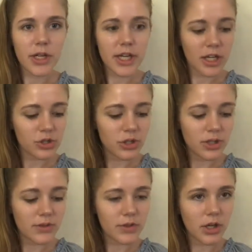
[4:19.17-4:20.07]
He actually
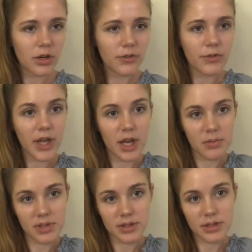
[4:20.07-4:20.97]
lived off
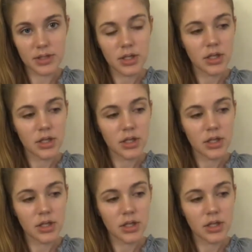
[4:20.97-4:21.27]
campus.